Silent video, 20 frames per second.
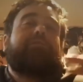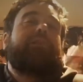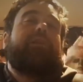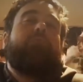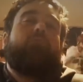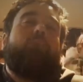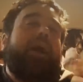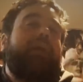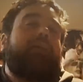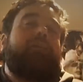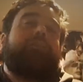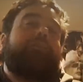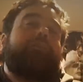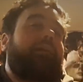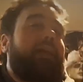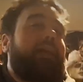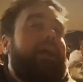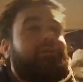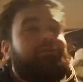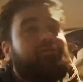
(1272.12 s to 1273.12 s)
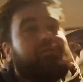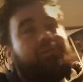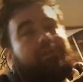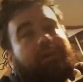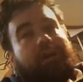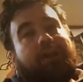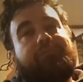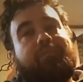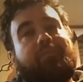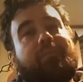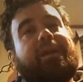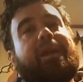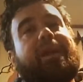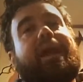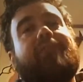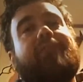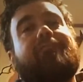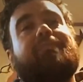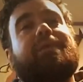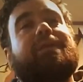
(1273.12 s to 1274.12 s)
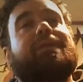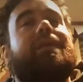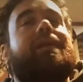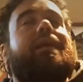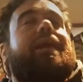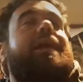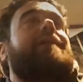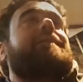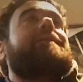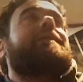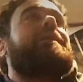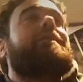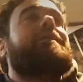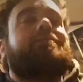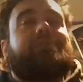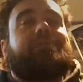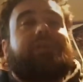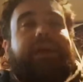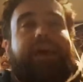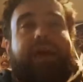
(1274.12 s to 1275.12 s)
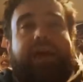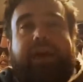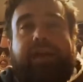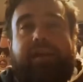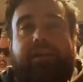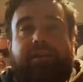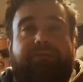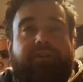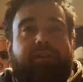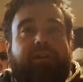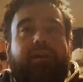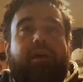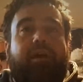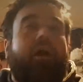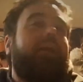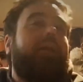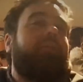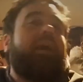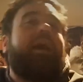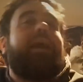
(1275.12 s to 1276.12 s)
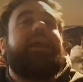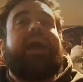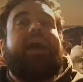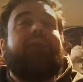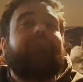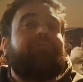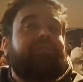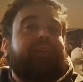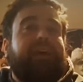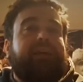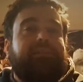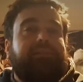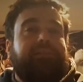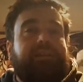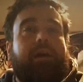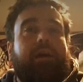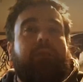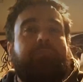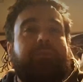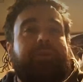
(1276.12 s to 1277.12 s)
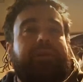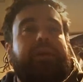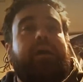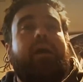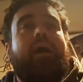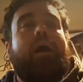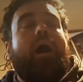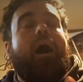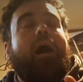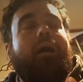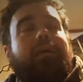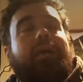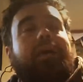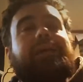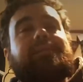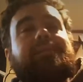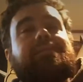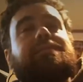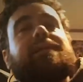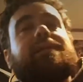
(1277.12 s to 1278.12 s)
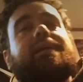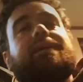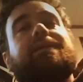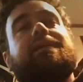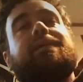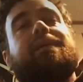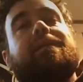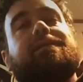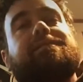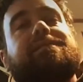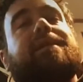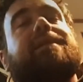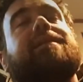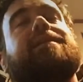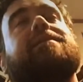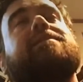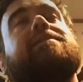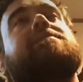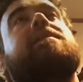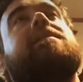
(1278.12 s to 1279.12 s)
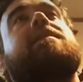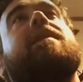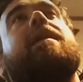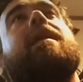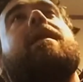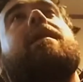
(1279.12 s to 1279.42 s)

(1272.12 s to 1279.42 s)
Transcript: you say, why couldn't a national government have been 8 years ahead of an online advertising company? All I can say is